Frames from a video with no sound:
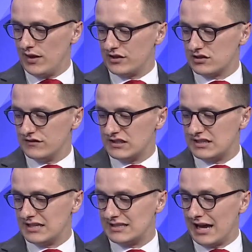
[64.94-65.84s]
Weather Service
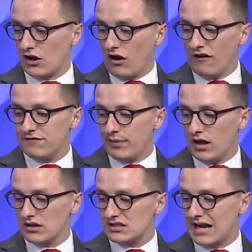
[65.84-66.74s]
says that golf
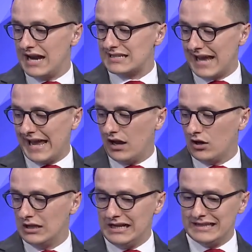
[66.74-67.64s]
ball size
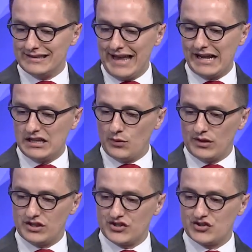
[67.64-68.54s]
hail likely
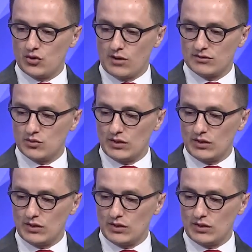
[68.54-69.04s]
with this storm.